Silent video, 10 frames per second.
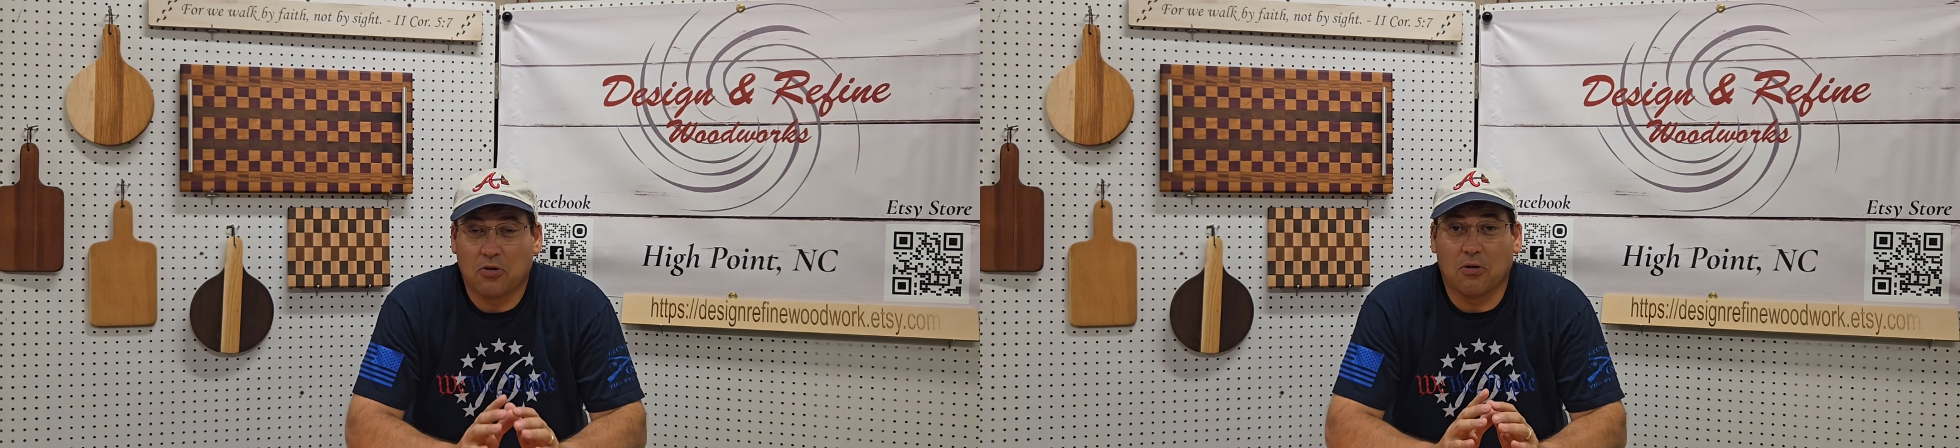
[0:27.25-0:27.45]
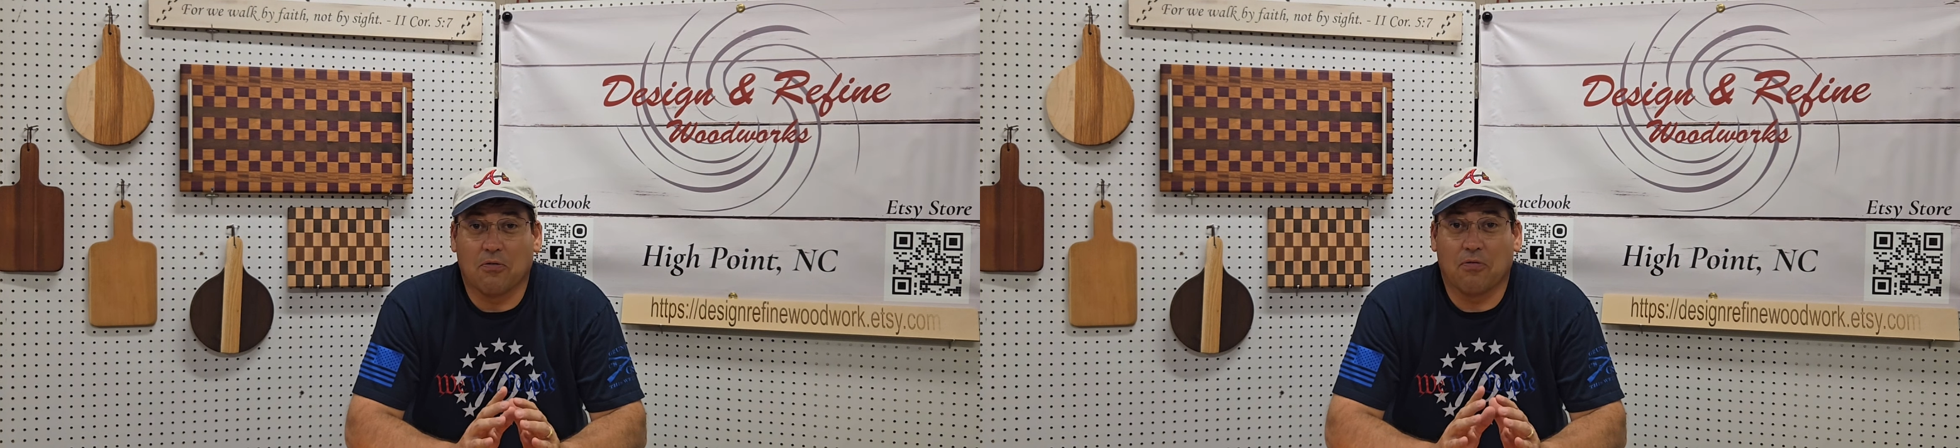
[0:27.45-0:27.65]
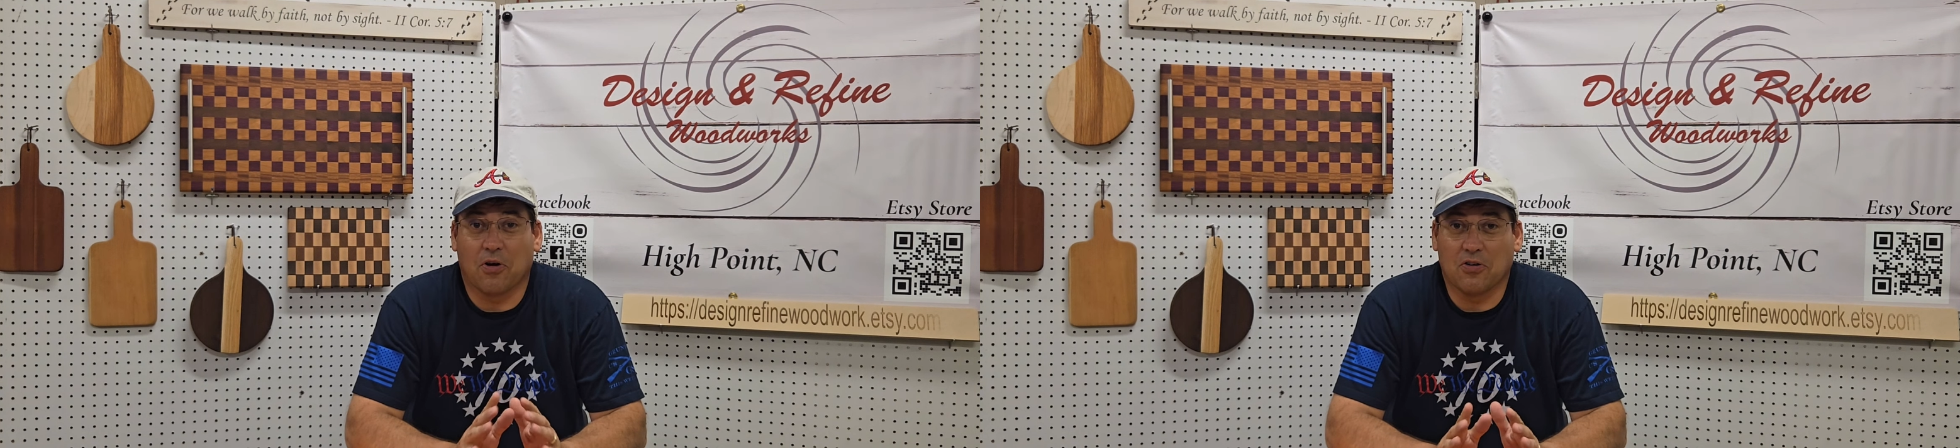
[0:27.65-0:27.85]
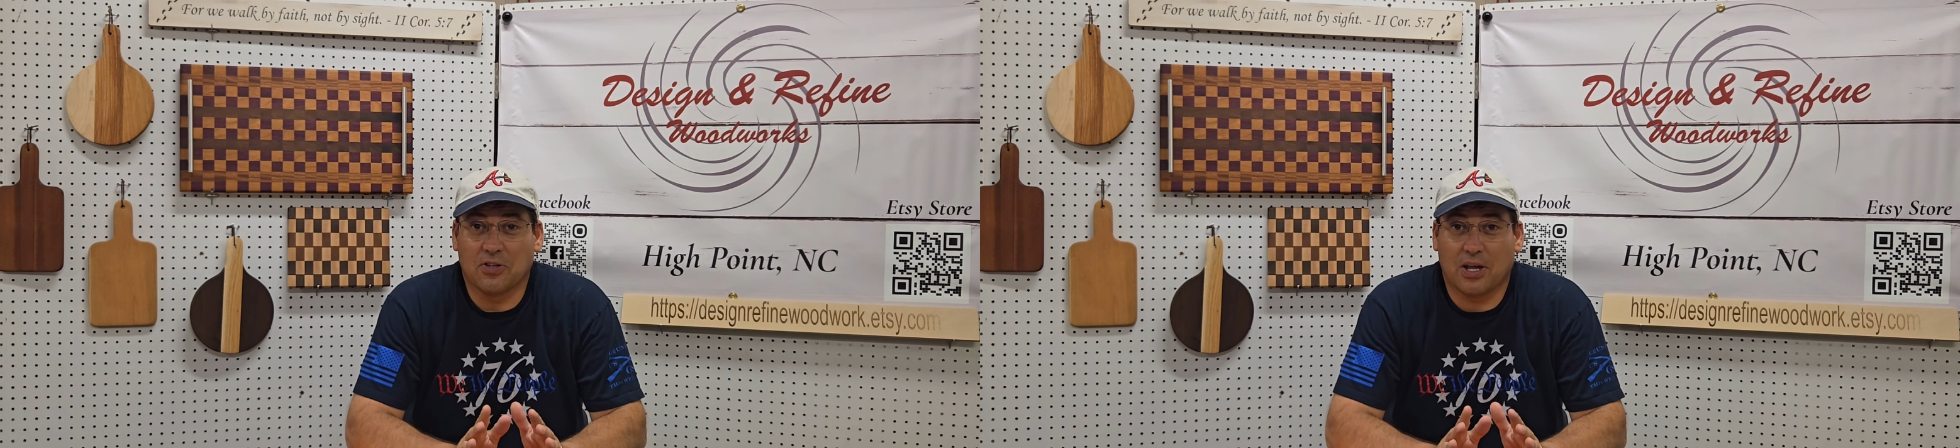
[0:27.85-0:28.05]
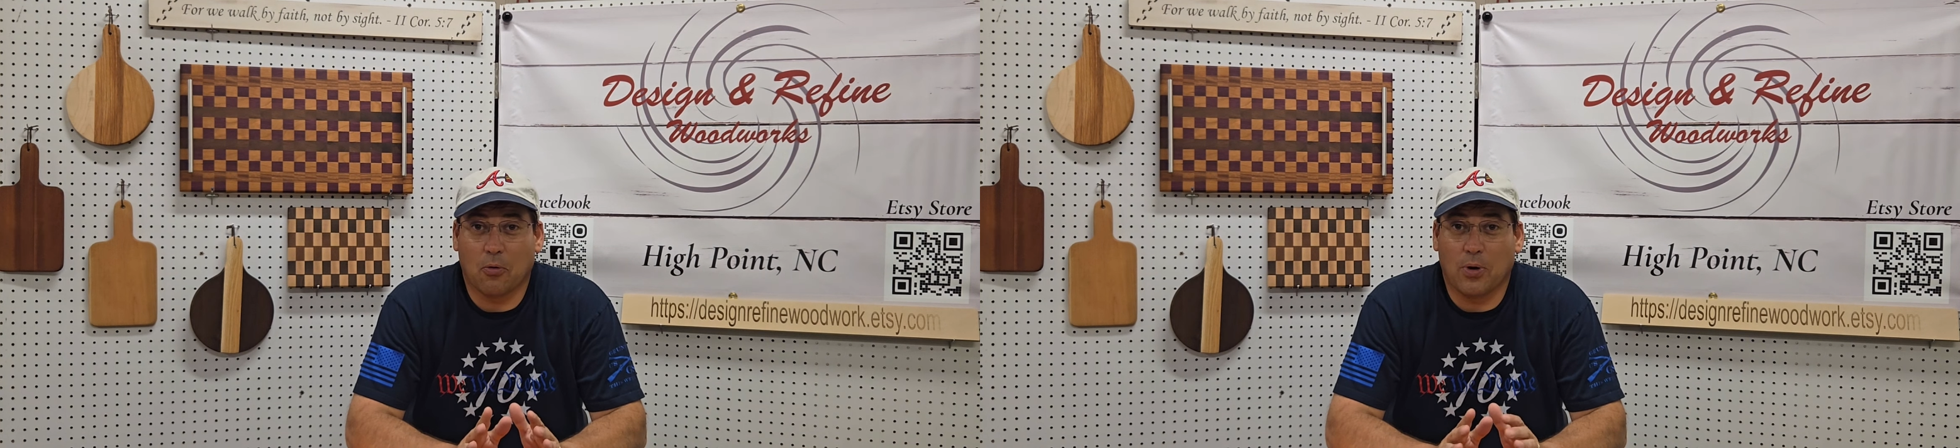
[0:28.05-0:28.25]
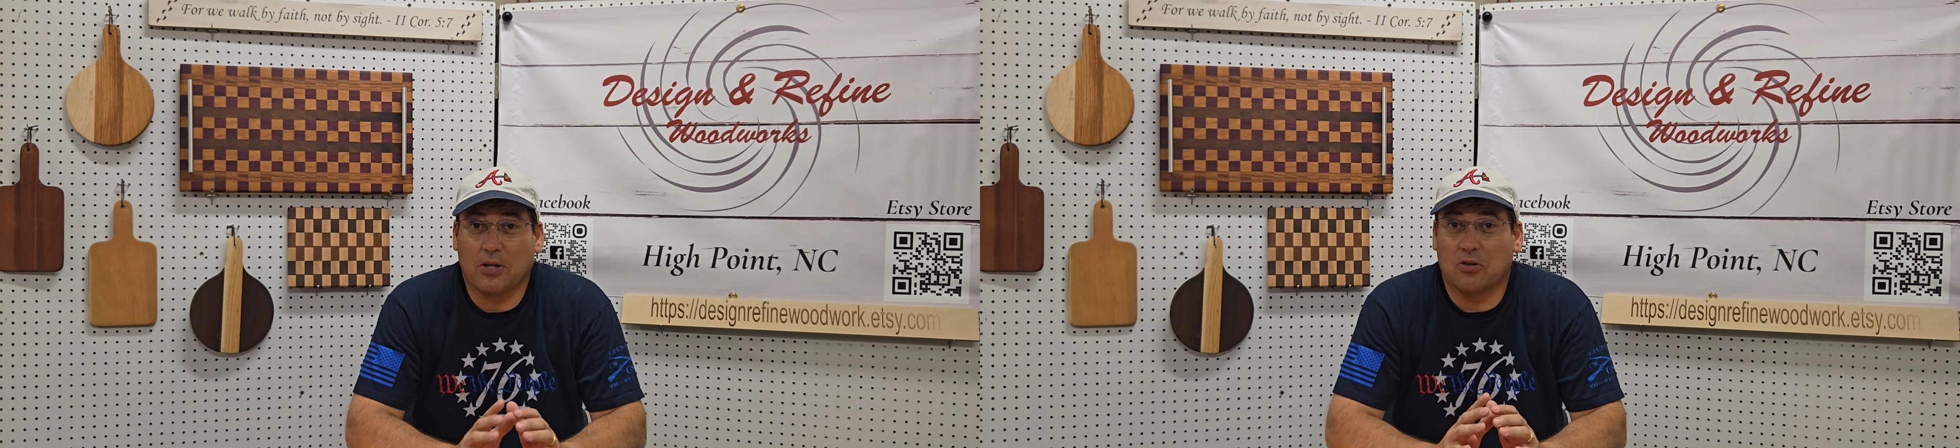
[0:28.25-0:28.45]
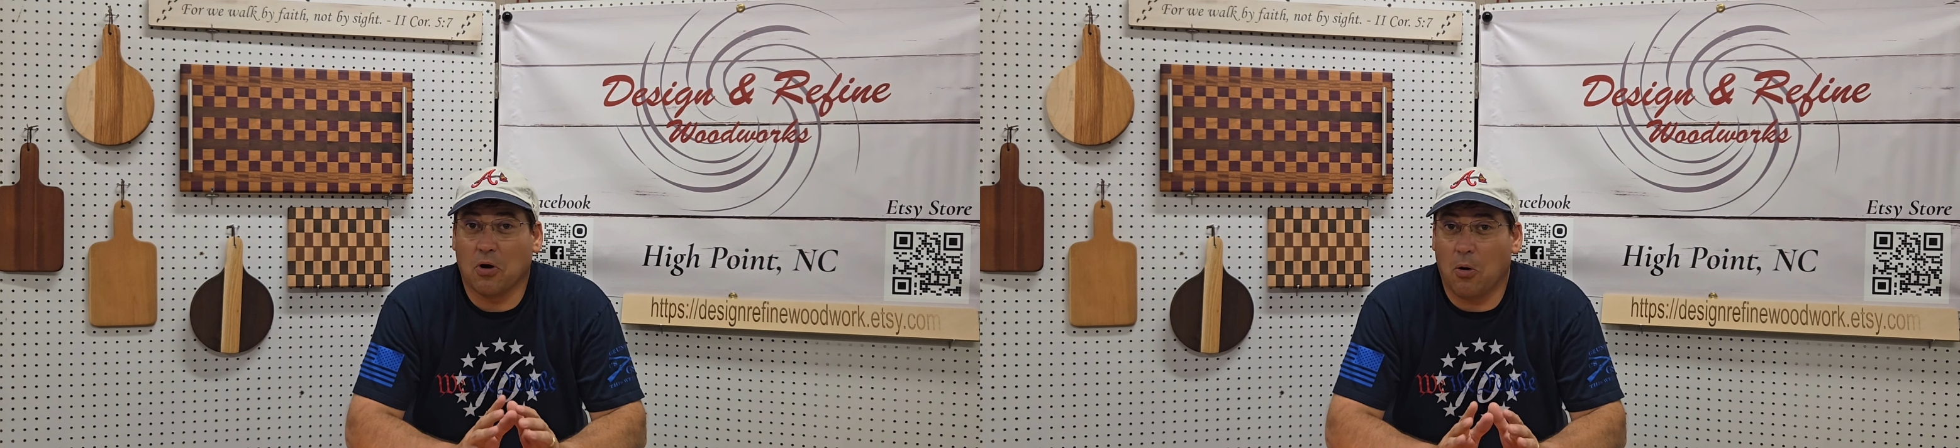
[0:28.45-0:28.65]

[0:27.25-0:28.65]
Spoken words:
So the first thing we